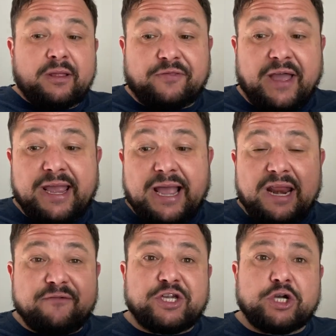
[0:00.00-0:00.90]
They
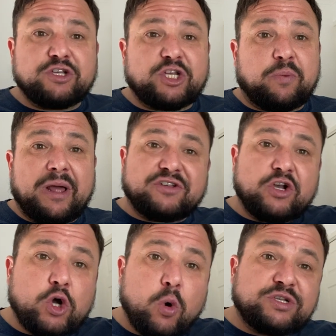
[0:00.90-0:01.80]
had every chance of the playoffs.
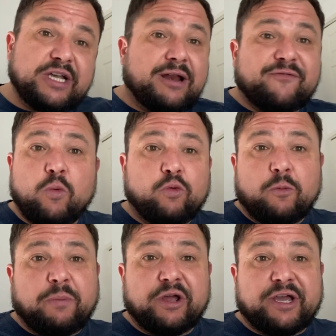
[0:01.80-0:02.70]
Of course, they're going to have a
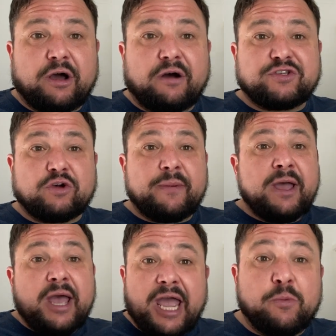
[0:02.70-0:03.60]
Walnut bollocking at half time.
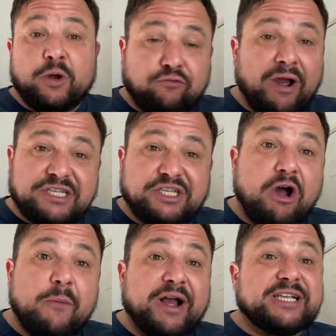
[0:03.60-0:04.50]
He would raise his
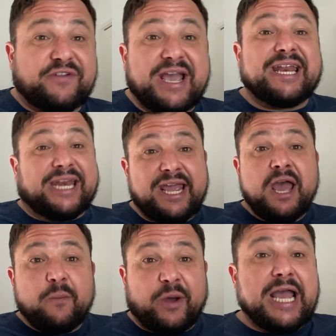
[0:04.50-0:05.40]
eyebrows if he had any,
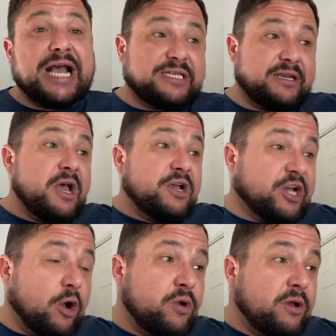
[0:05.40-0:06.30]
but he hasn't.
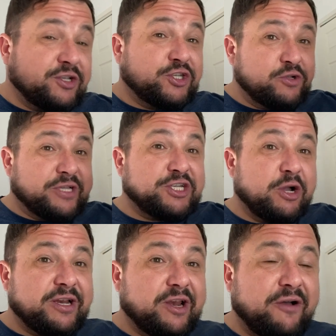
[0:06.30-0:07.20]
So I just used that
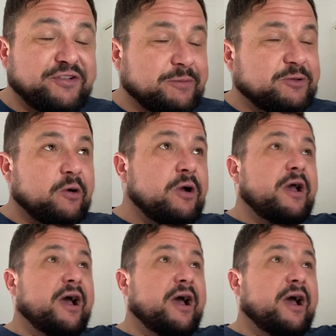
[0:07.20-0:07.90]
joke in the live stream as well.